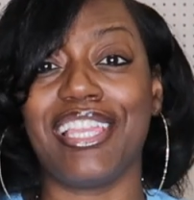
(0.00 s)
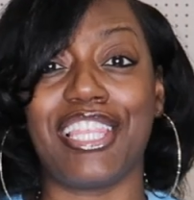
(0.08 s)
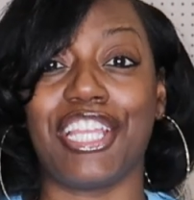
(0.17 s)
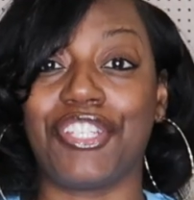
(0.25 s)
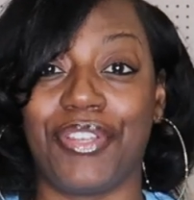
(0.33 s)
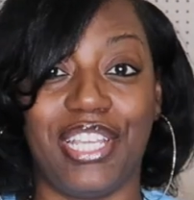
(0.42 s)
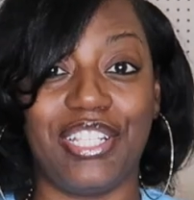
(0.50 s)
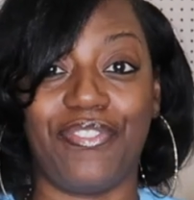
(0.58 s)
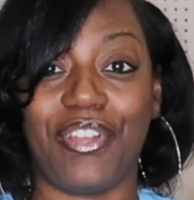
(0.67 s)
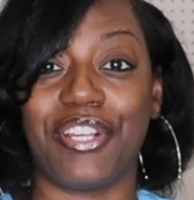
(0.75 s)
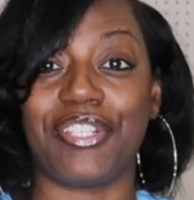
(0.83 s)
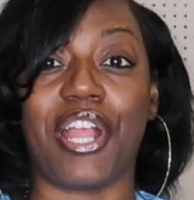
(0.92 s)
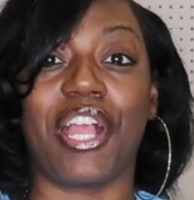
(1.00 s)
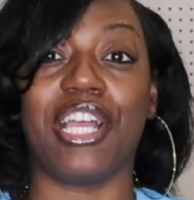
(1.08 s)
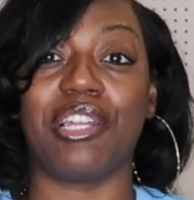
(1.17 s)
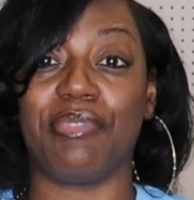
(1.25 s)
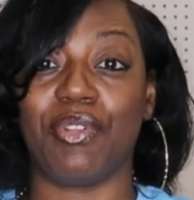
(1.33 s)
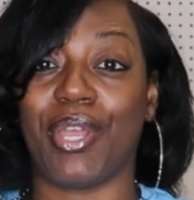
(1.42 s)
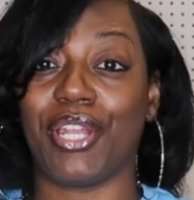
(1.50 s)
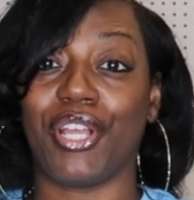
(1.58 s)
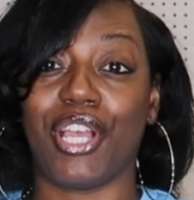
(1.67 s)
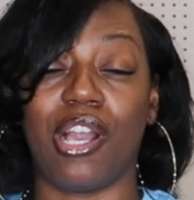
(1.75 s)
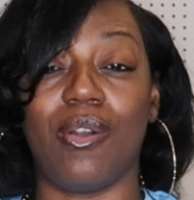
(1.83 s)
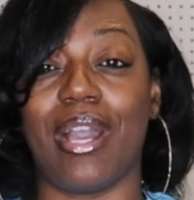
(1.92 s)
think that transfers are going to be the way to
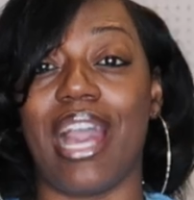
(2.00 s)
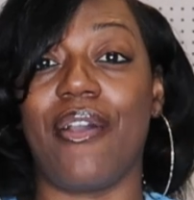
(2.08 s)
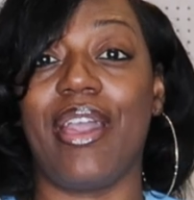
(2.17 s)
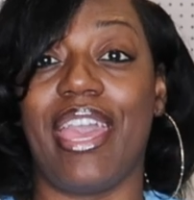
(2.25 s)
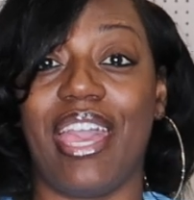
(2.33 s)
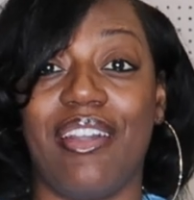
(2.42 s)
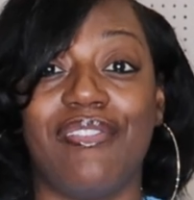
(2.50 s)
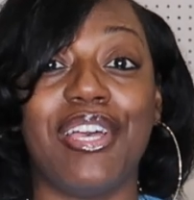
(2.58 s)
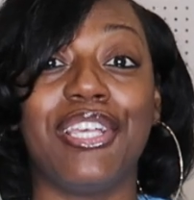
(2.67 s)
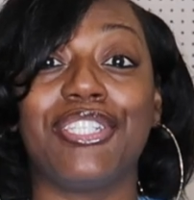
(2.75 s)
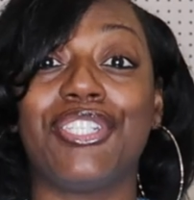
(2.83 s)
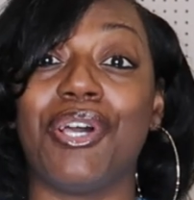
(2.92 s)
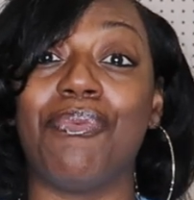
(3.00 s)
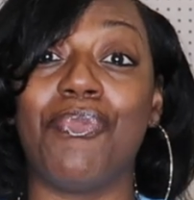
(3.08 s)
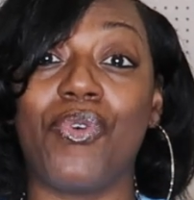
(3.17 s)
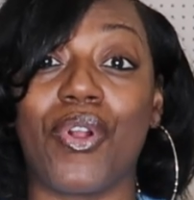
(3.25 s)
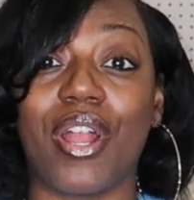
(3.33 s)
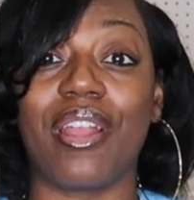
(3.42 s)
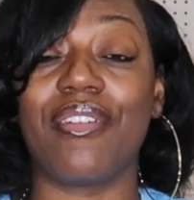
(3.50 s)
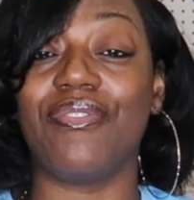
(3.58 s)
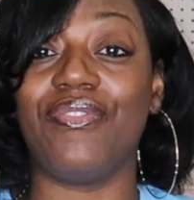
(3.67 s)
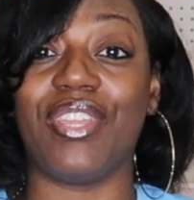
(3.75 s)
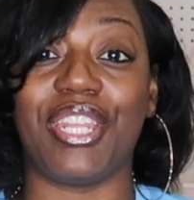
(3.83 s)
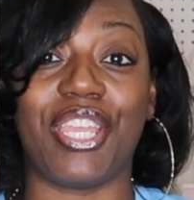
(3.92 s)
go. I'll have some more
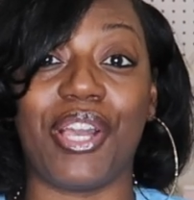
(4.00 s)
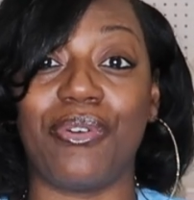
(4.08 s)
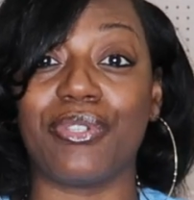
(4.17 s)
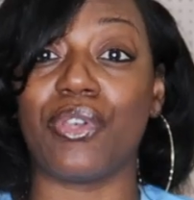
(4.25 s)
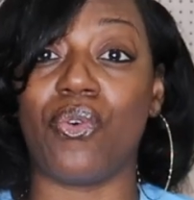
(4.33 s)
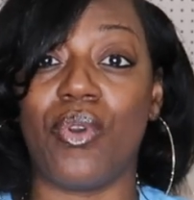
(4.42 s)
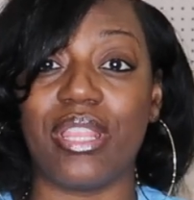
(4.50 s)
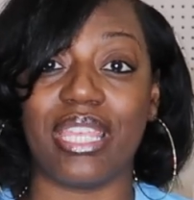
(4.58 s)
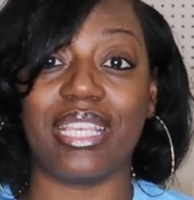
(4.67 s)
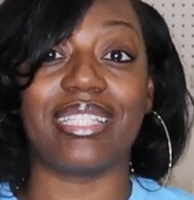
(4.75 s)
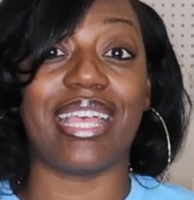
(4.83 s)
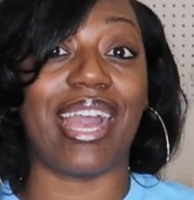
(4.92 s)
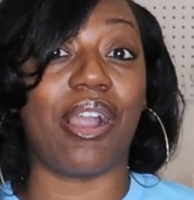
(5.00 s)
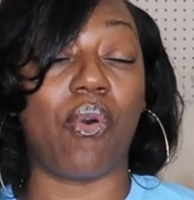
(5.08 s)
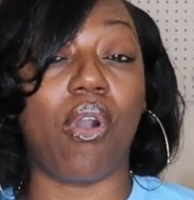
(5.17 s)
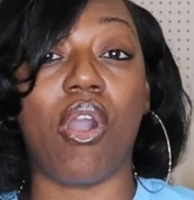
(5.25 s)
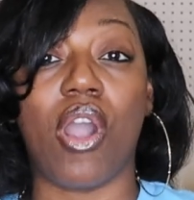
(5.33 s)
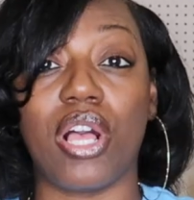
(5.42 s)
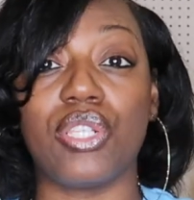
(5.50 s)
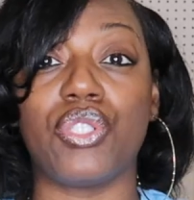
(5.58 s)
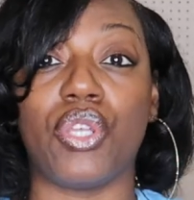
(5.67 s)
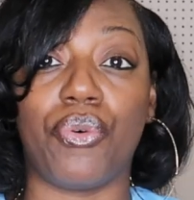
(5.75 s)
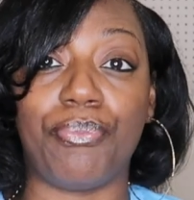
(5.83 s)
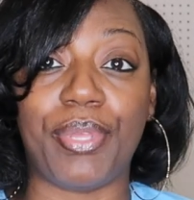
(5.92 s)
videos on this. I'll
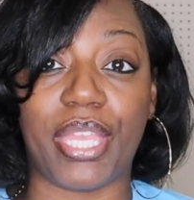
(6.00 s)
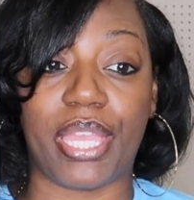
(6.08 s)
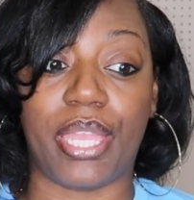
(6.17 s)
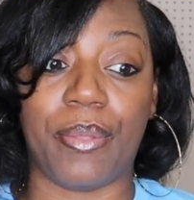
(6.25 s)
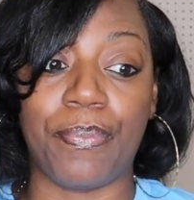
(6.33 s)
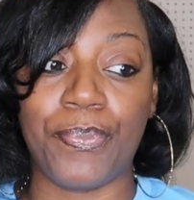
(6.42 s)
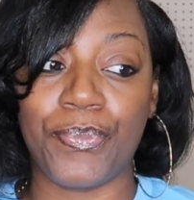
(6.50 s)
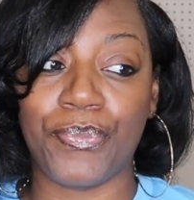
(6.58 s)
also be